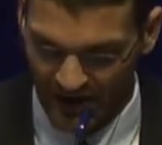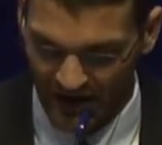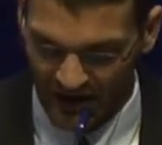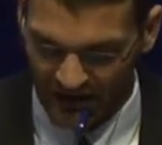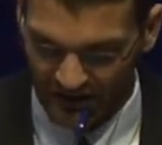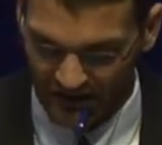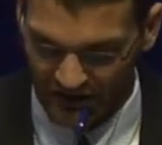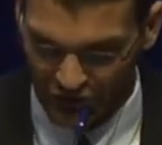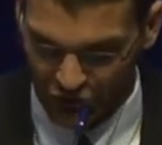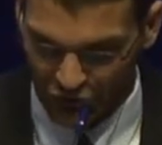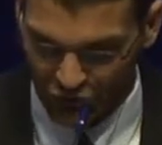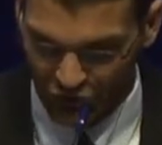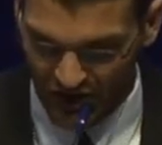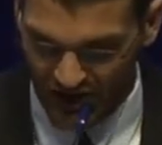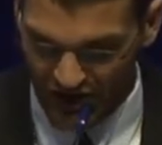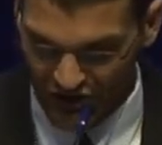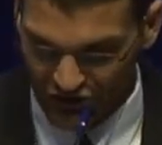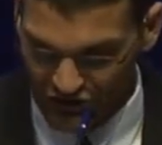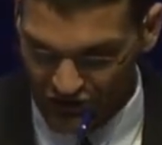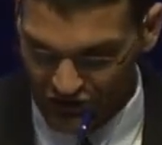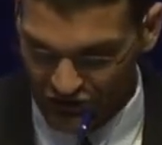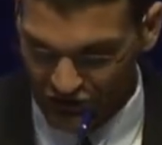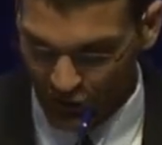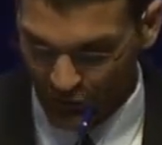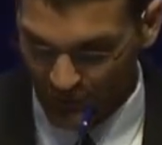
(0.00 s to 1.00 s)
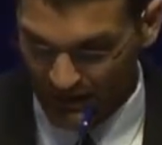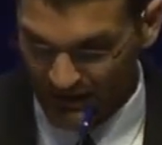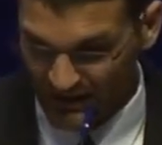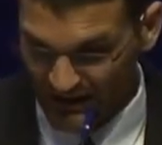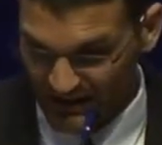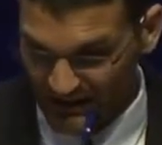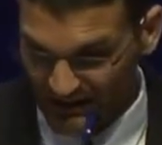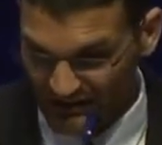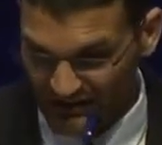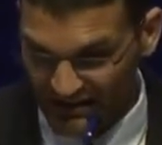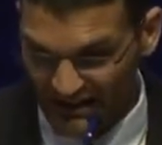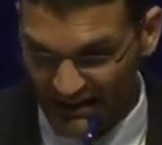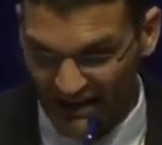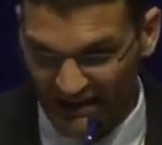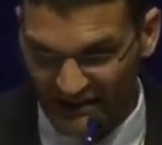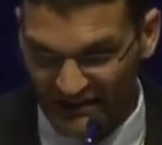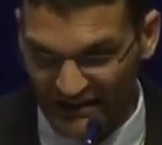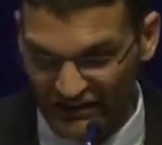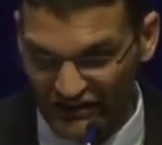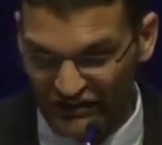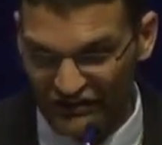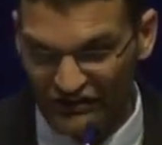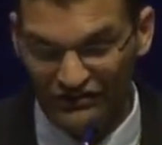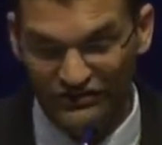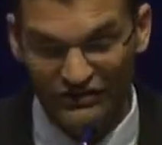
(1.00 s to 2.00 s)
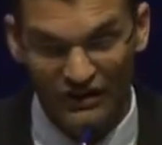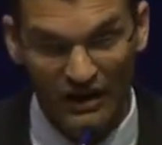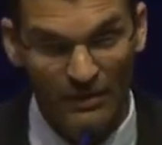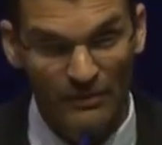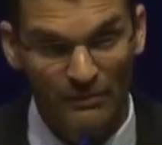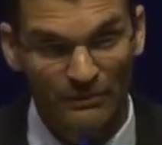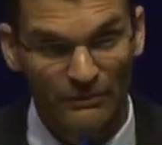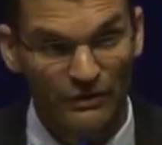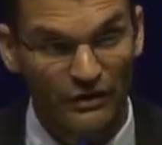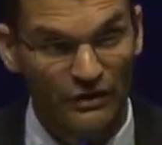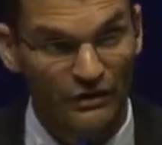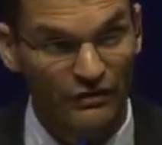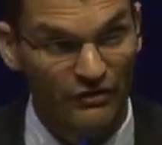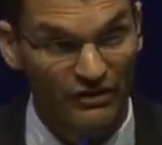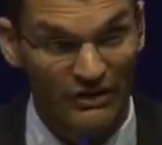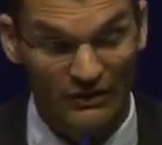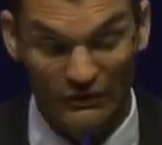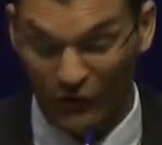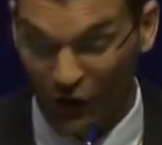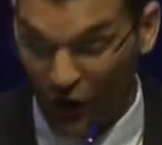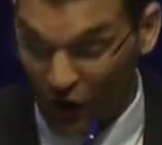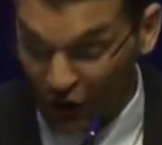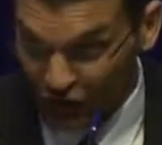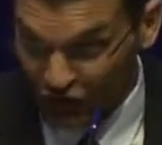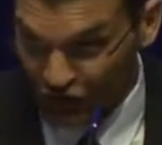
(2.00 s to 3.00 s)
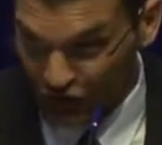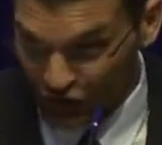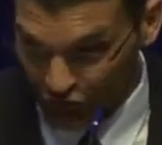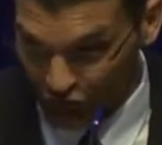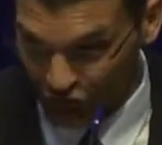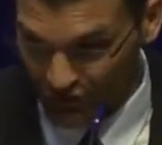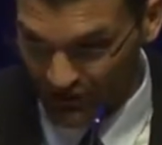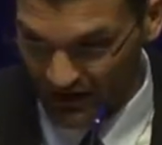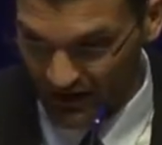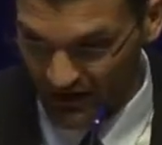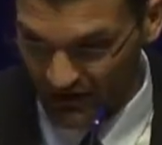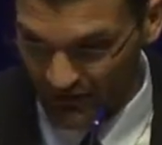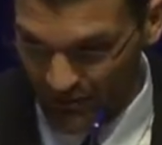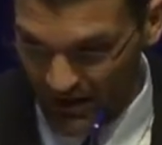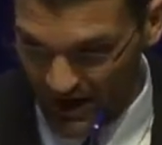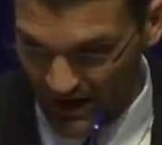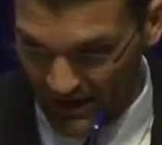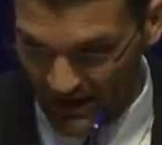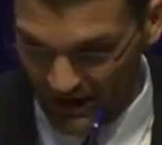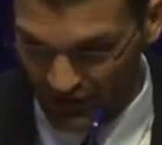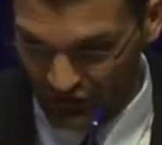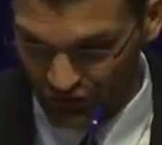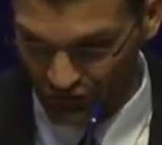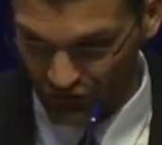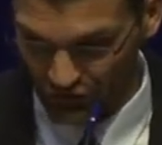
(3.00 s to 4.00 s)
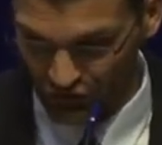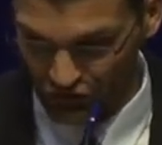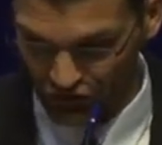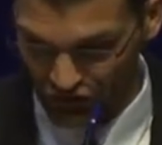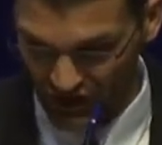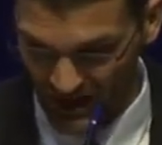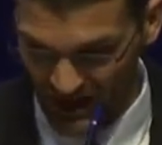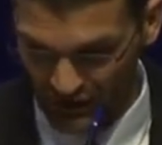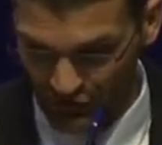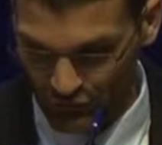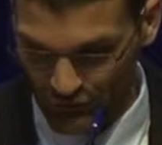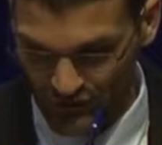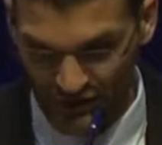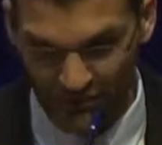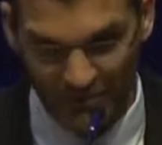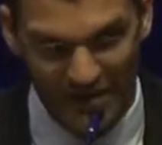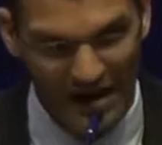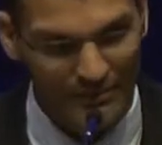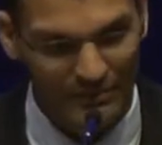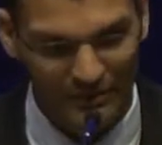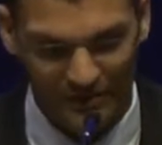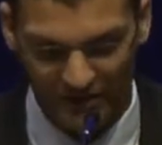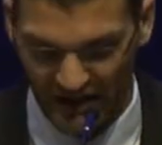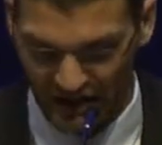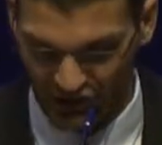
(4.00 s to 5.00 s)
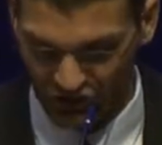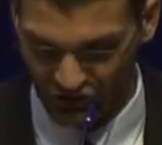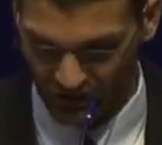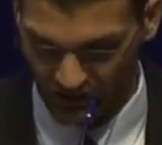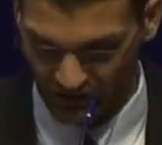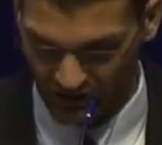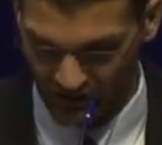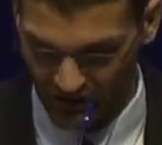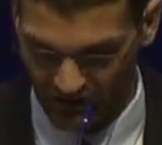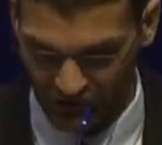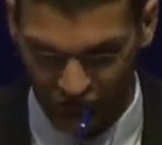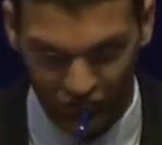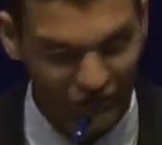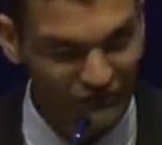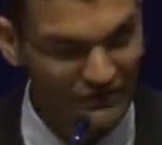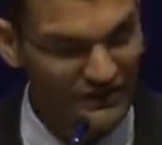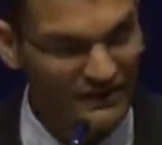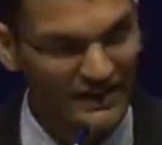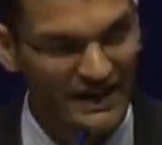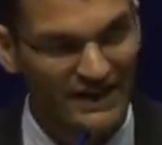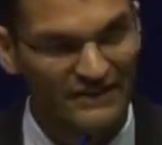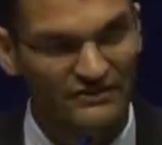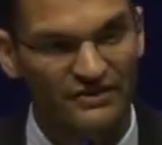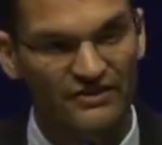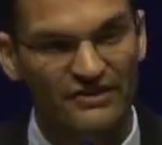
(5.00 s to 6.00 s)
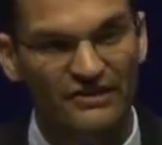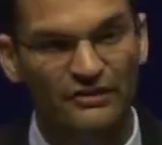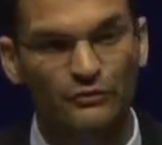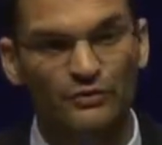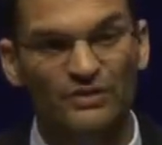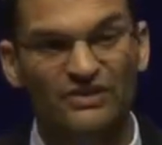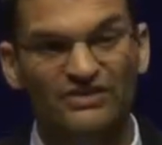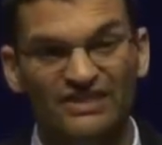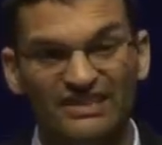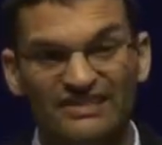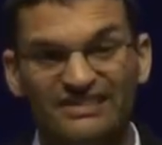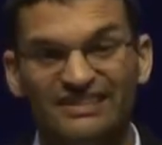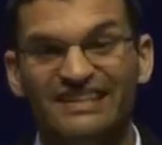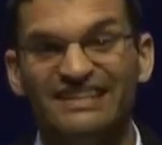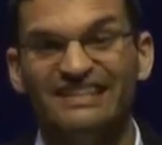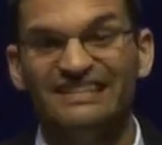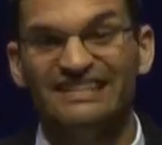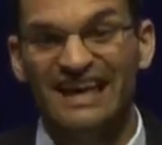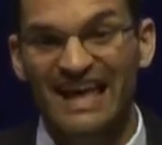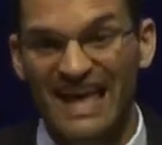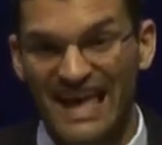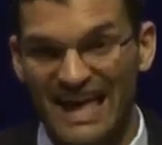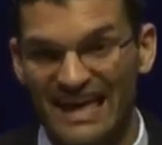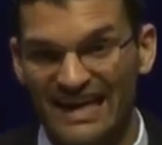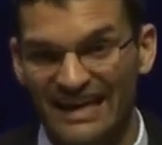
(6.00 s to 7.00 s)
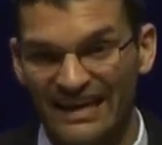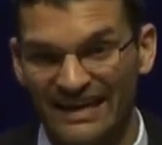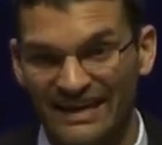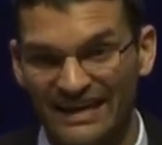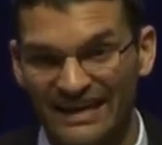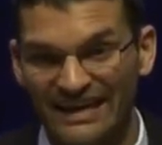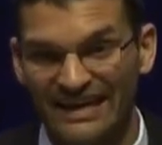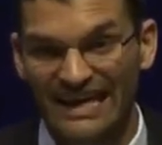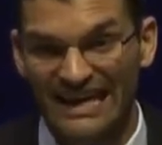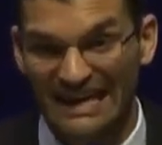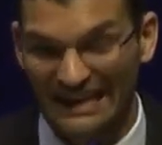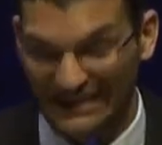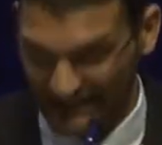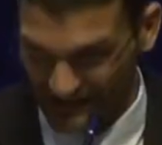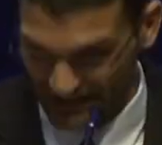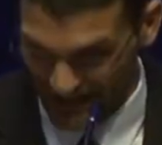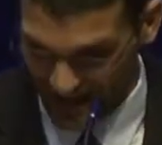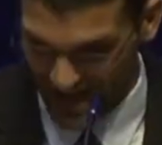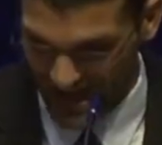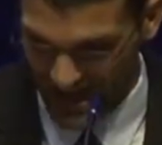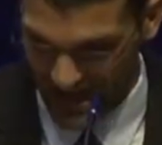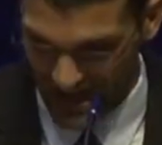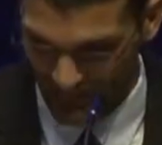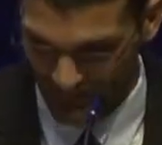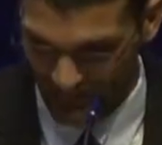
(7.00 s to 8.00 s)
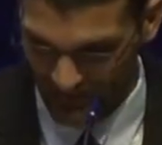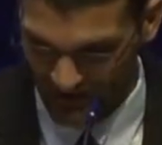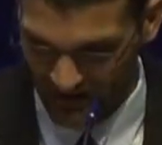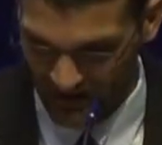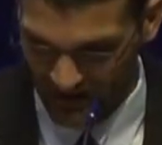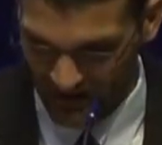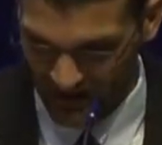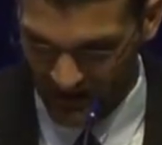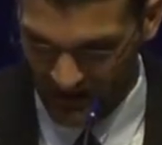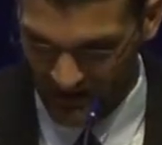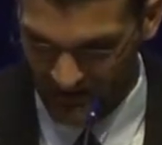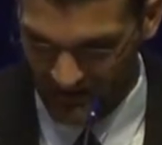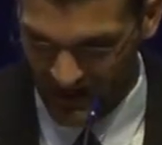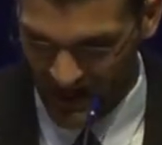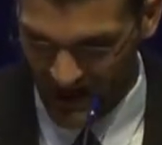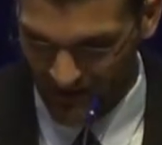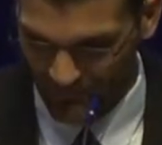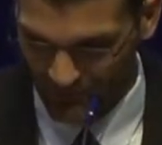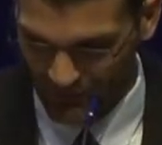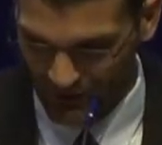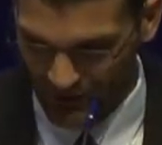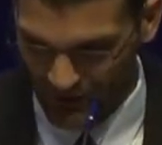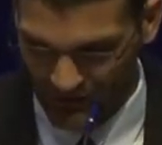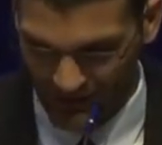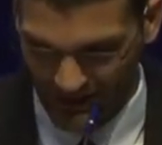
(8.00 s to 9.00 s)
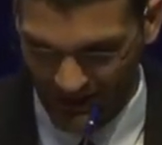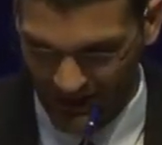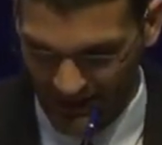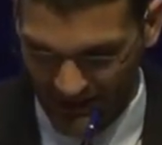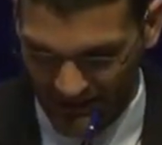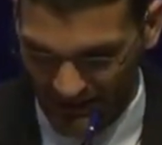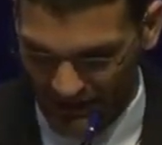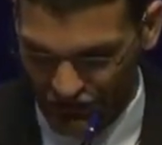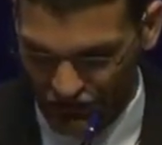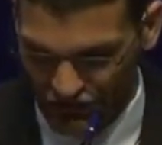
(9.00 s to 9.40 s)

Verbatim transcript: Since creationists are willing to concede at least some degree, large degree, of biological change within populations, and certainly the kinds of things we see today in lab, in the, in the, in the